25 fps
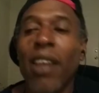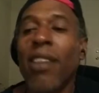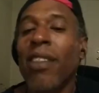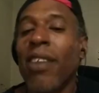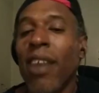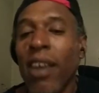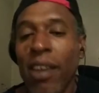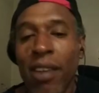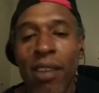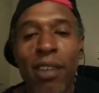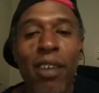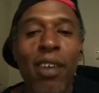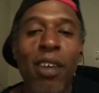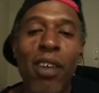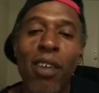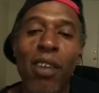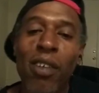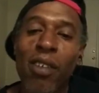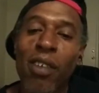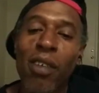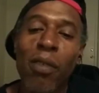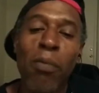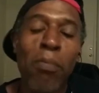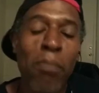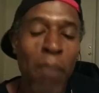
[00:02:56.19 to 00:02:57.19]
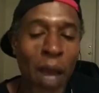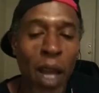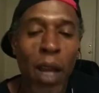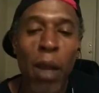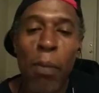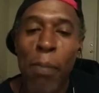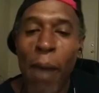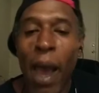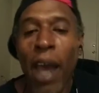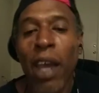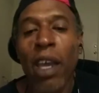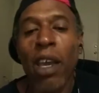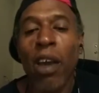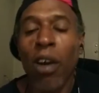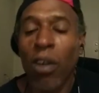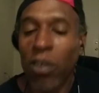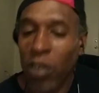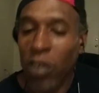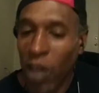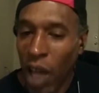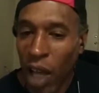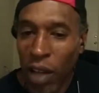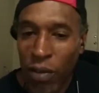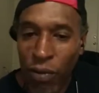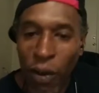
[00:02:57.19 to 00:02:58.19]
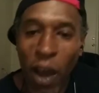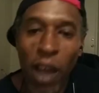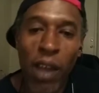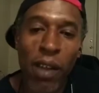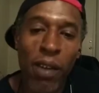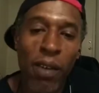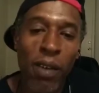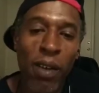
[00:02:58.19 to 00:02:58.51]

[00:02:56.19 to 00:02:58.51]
This is Manny Pacquiao's last fight.